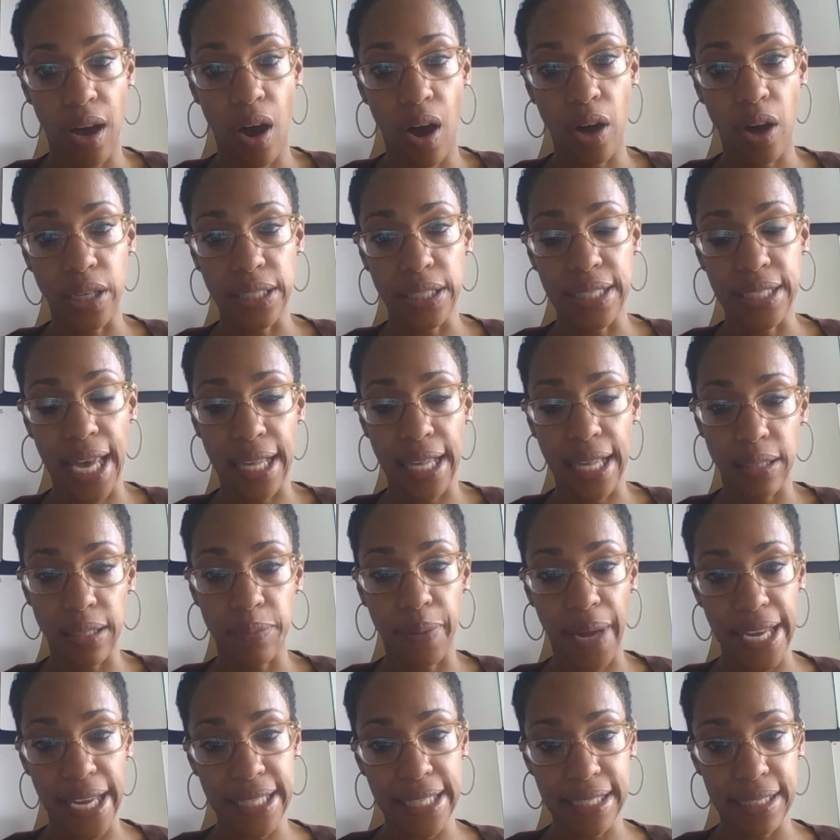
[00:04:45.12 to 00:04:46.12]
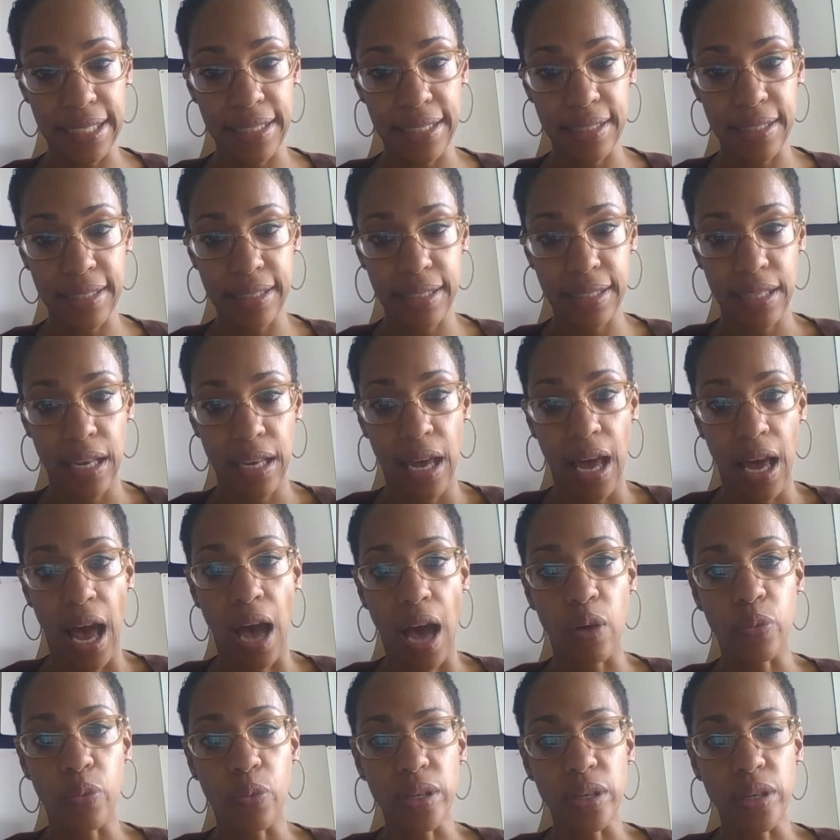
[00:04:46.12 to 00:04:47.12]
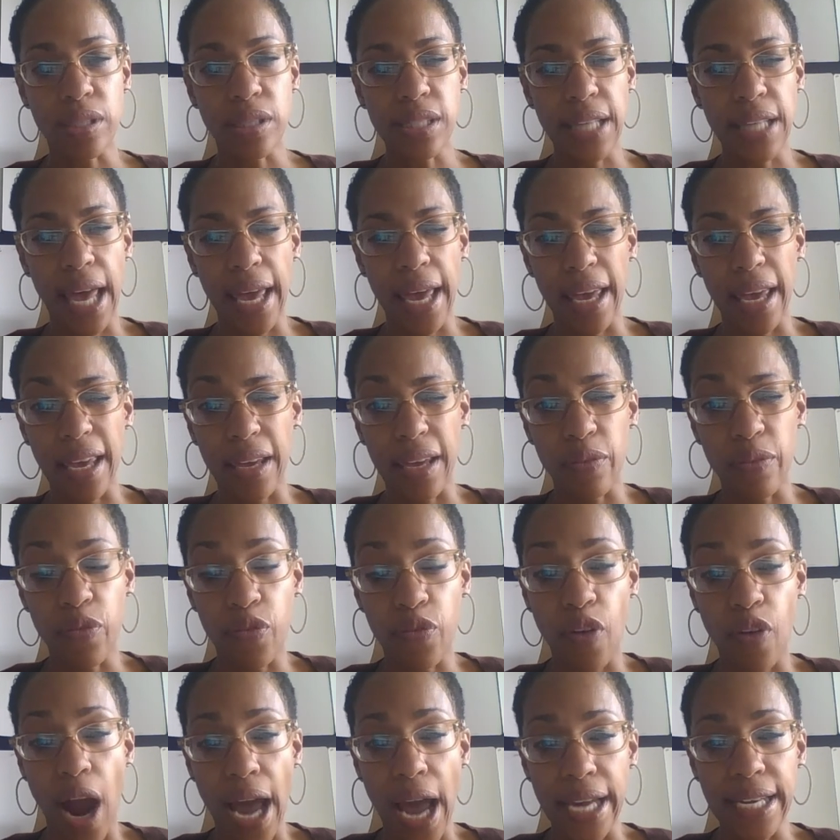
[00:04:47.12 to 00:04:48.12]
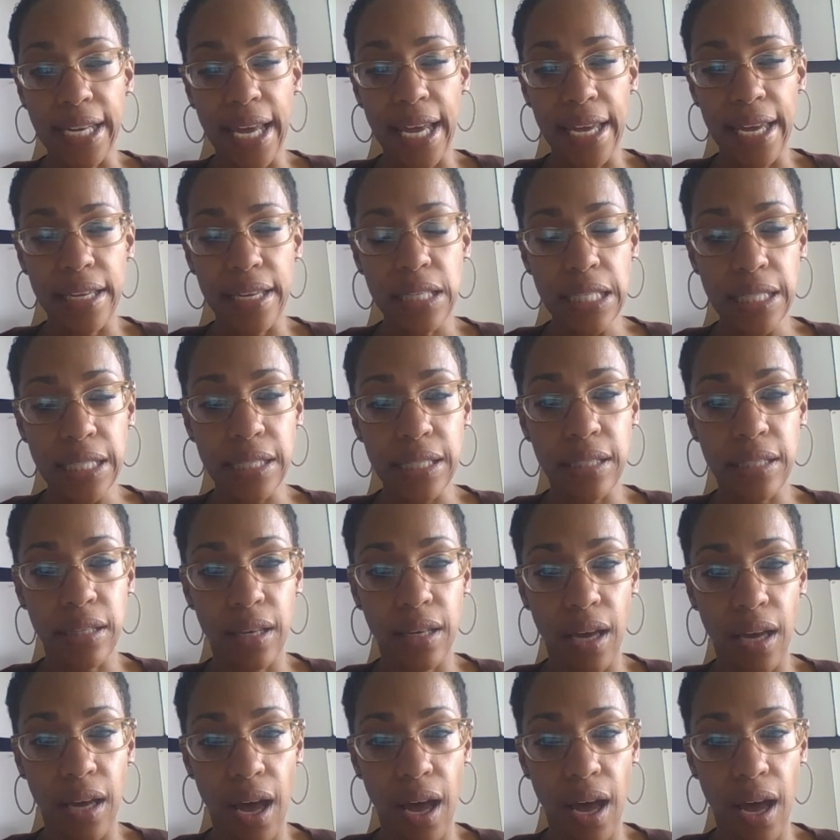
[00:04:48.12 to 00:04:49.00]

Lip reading: on a daily basis. I will say Fridays,